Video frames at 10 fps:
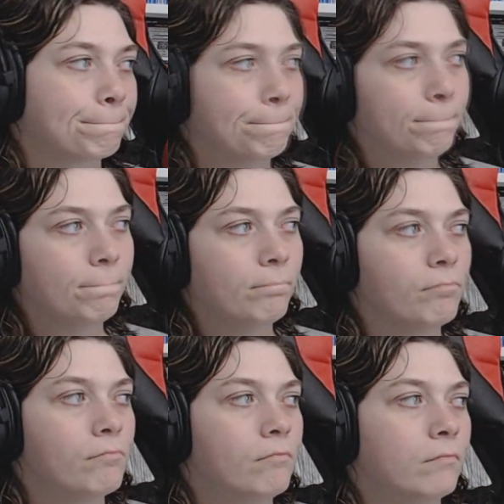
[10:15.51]

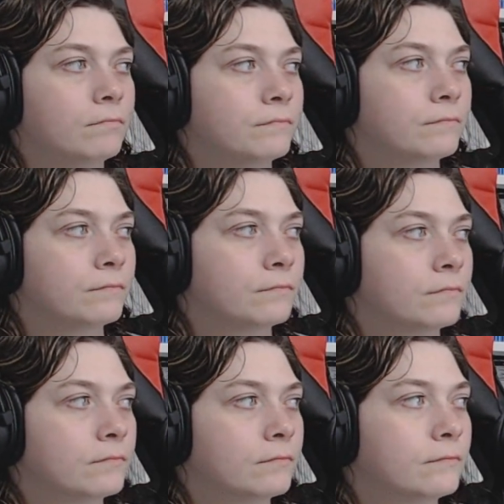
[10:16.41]

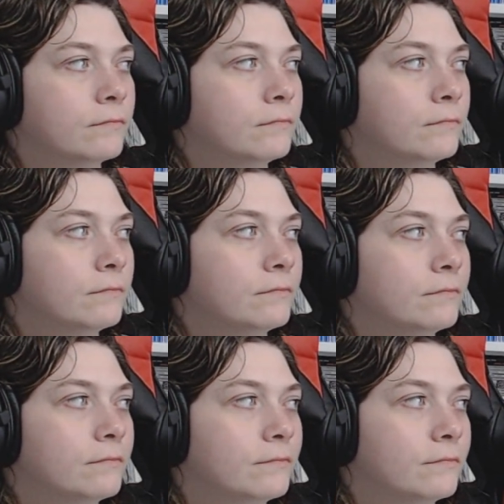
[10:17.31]

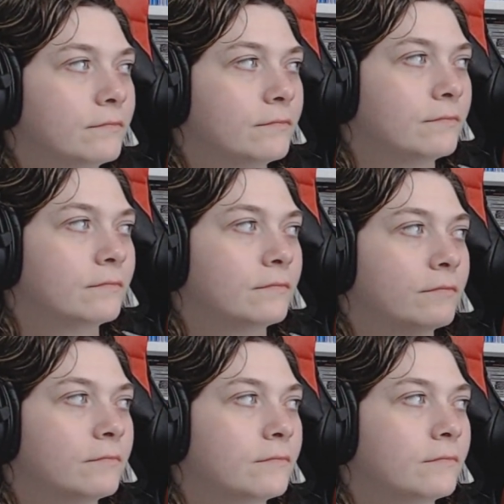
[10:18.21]

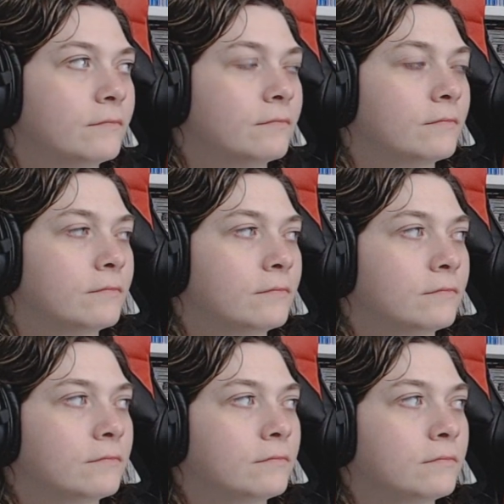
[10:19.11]

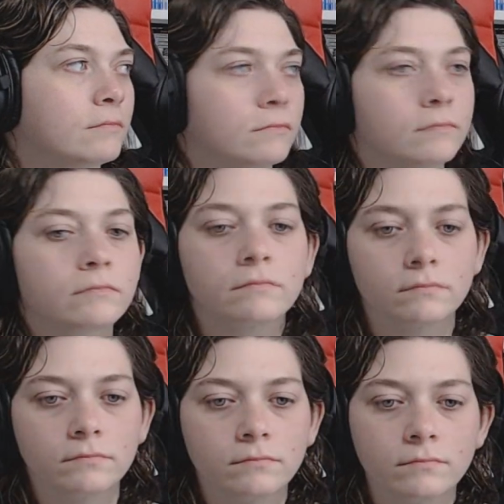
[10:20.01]

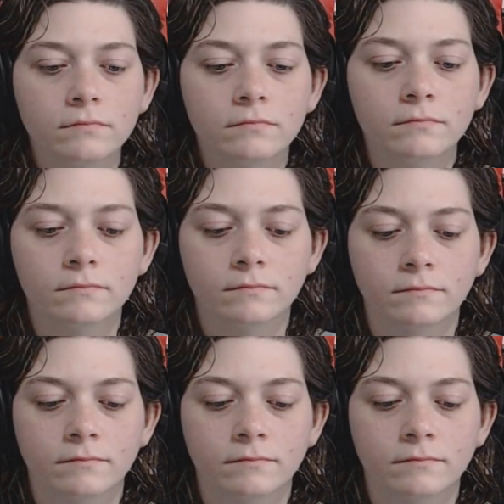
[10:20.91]
The person shown says nothing.